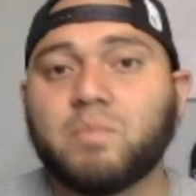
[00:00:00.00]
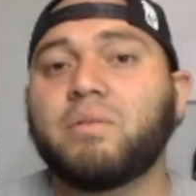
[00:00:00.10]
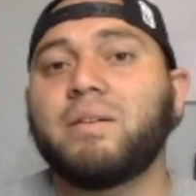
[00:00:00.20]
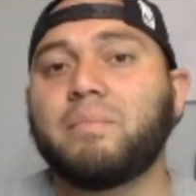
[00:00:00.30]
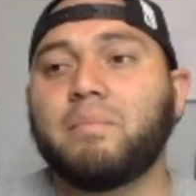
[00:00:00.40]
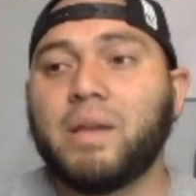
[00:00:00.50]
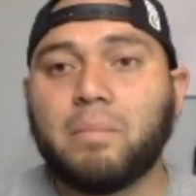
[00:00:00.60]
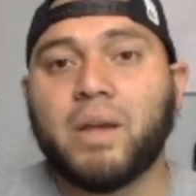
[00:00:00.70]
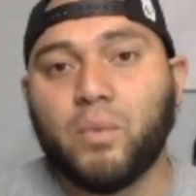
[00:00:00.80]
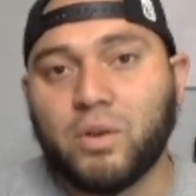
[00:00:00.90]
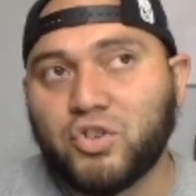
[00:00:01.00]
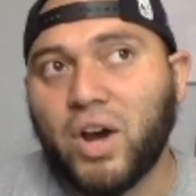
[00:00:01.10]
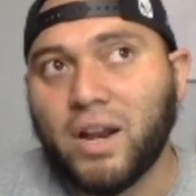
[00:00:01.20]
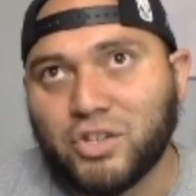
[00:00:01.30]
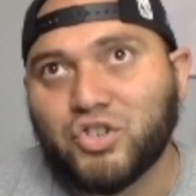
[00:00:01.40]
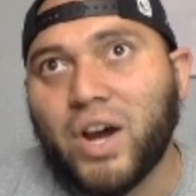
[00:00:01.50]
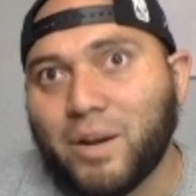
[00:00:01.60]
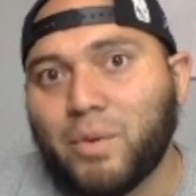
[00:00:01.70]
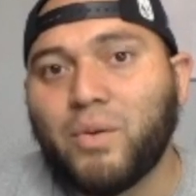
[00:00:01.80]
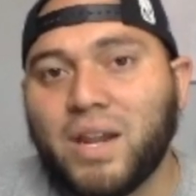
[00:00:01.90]
but me being trying trying
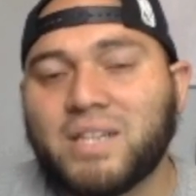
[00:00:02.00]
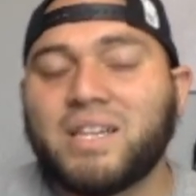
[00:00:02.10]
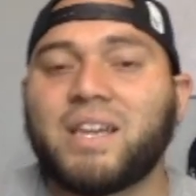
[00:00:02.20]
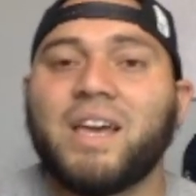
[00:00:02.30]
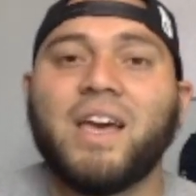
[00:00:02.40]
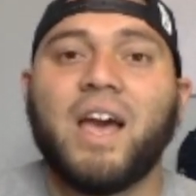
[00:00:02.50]
to be realistic,